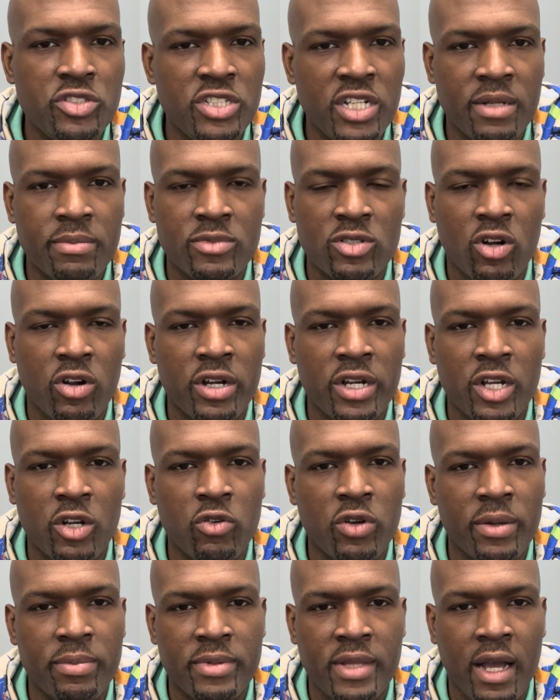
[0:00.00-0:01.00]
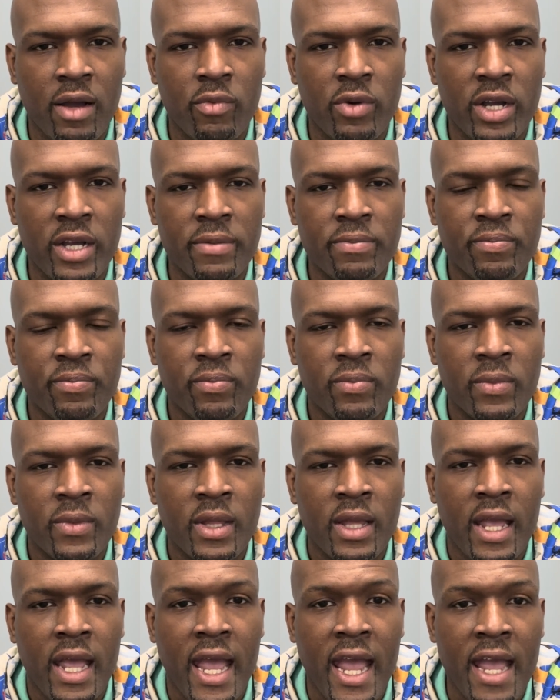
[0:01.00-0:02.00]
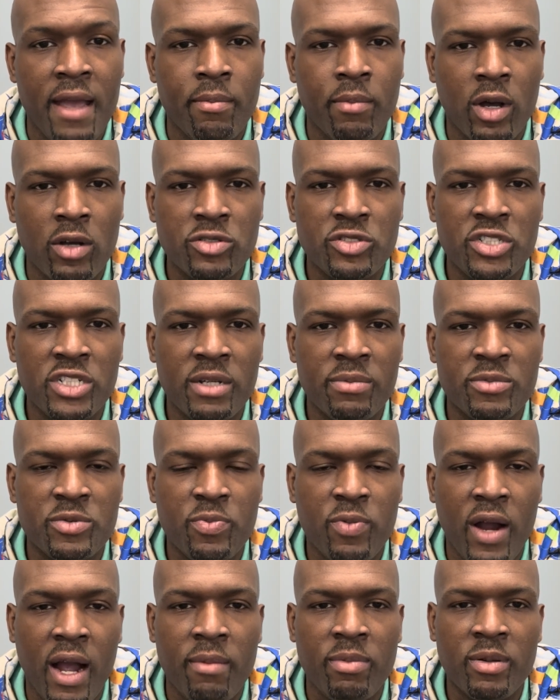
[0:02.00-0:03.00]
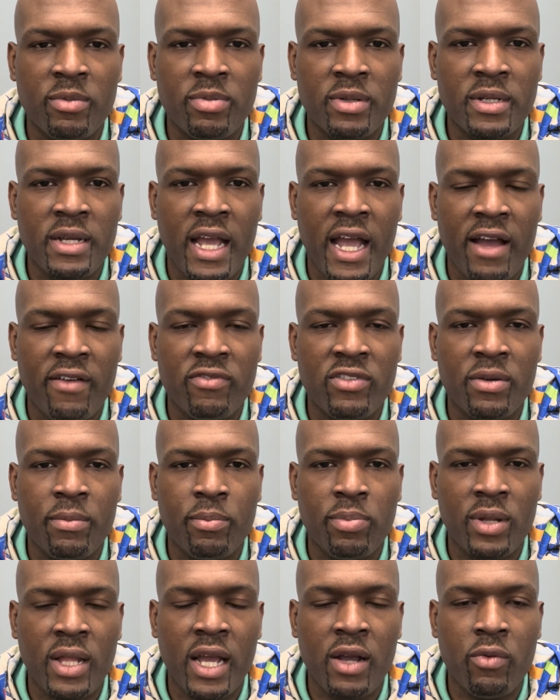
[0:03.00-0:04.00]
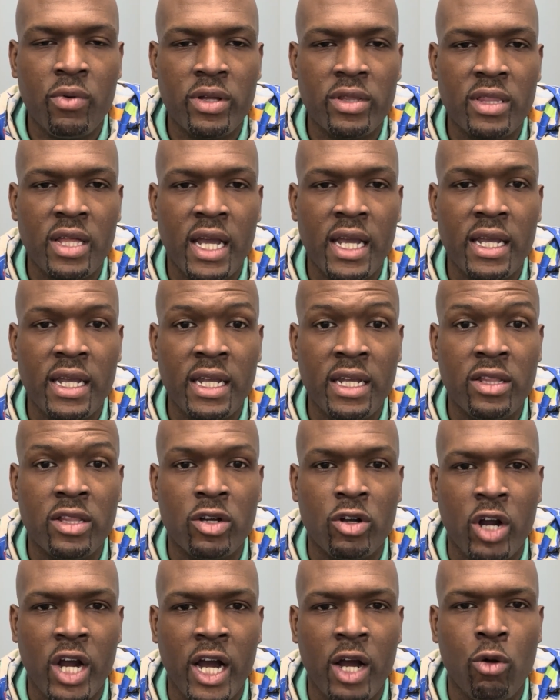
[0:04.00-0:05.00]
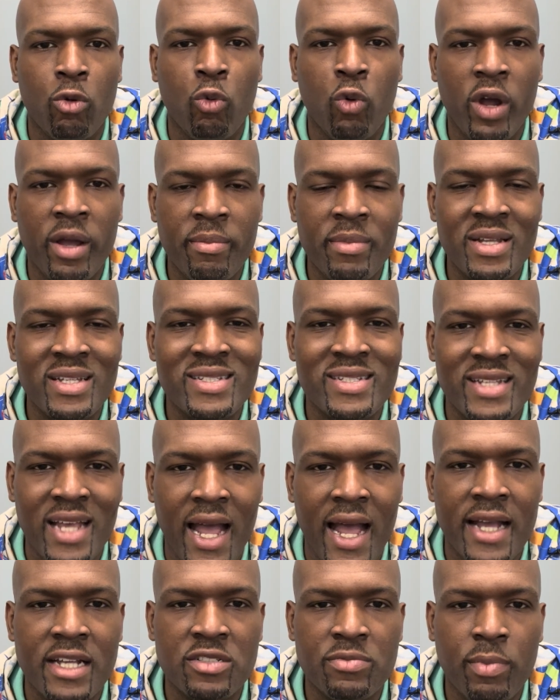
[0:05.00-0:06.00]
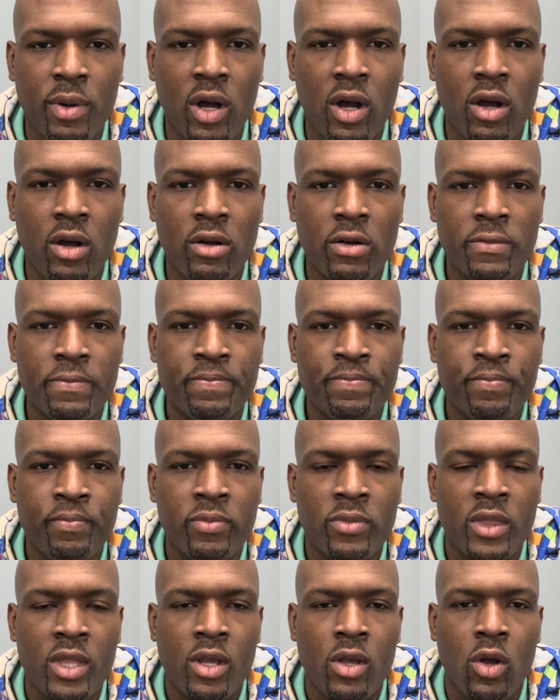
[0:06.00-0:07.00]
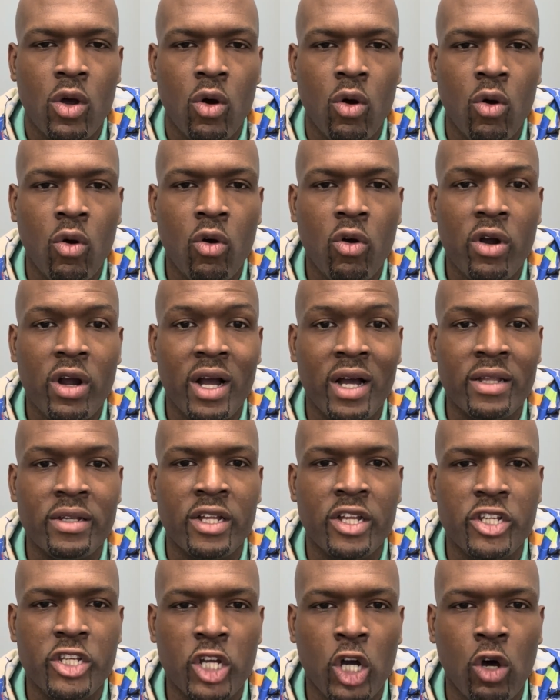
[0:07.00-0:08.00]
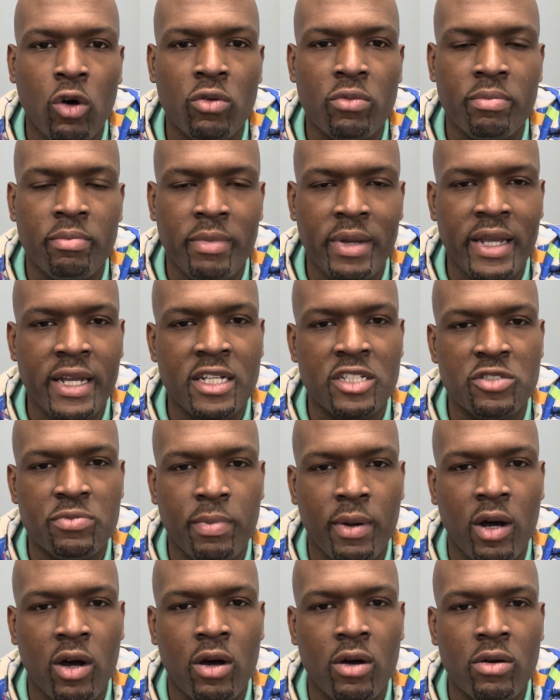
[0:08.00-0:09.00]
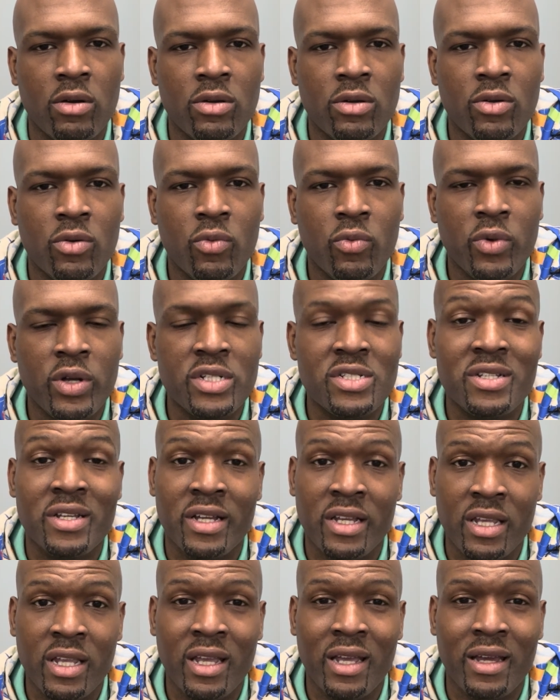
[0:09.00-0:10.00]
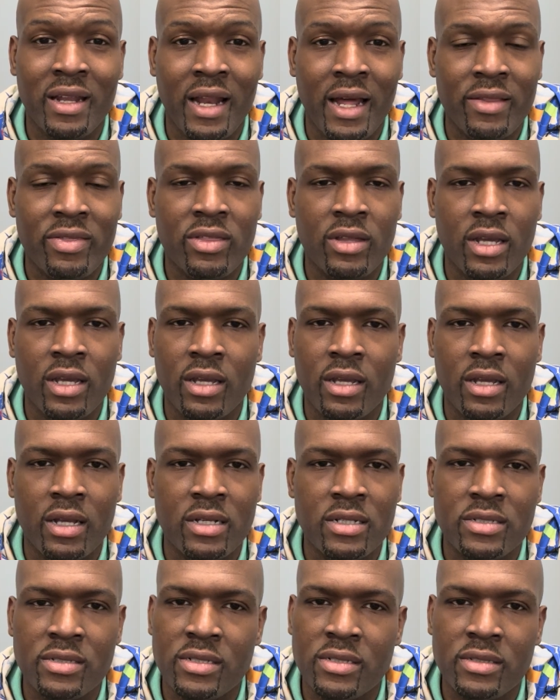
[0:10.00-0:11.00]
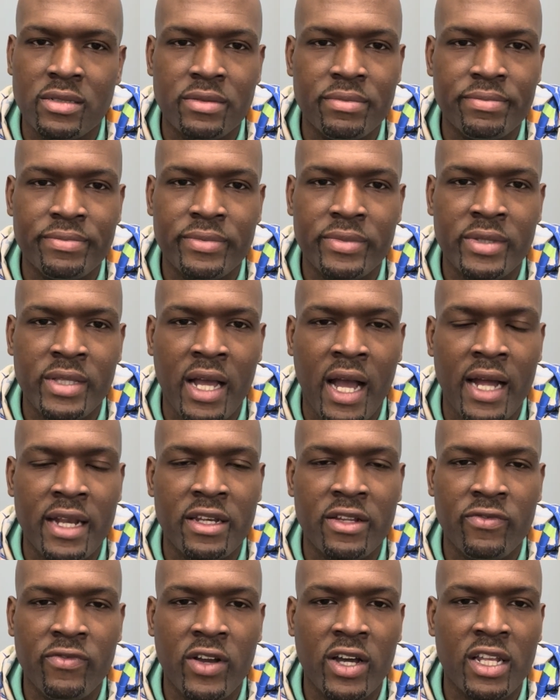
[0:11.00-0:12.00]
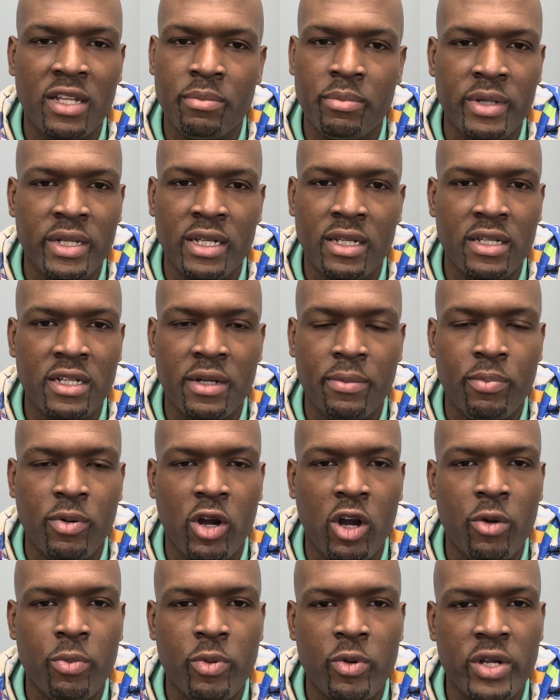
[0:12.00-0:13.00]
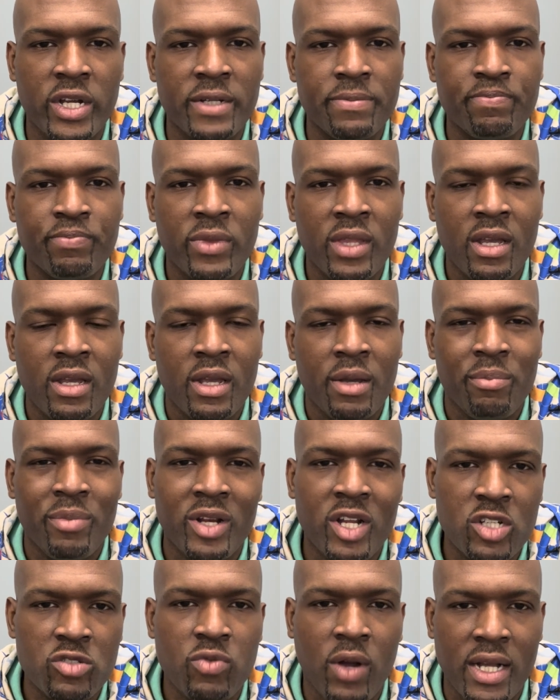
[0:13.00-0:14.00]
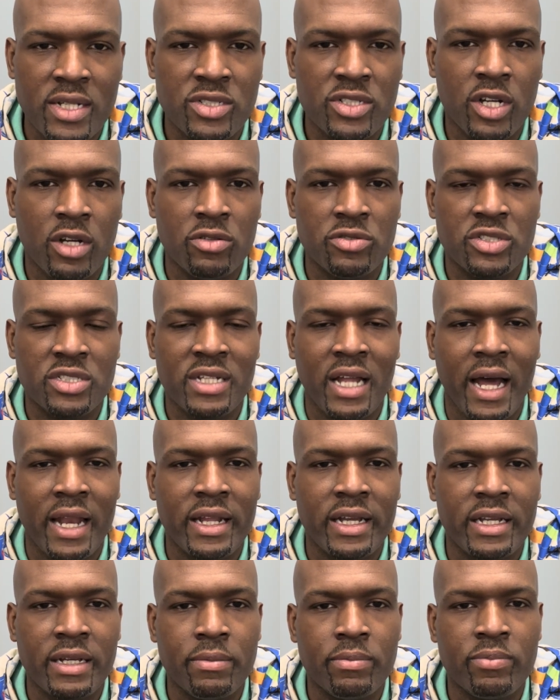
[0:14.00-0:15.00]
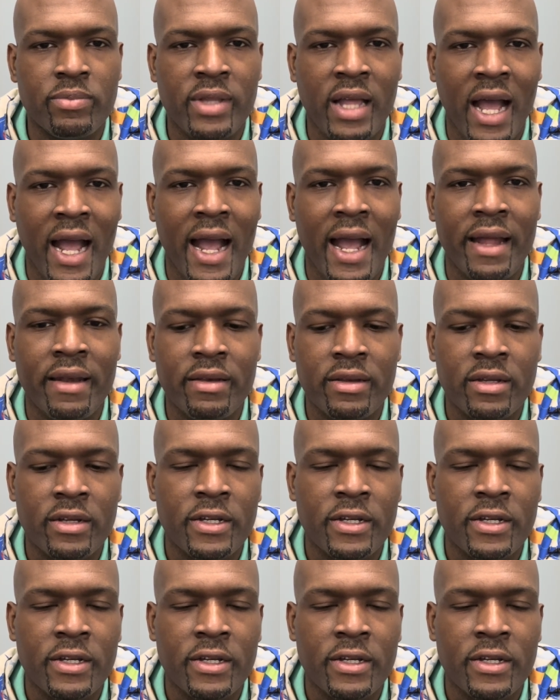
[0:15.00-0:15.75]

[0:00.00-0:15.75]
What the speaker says: gyms aren't equipped that way. And most gyms probably have them play with either a women's size ball or an adult men's ball, which again, I think is not developmentally appropriate. But here's why zone's not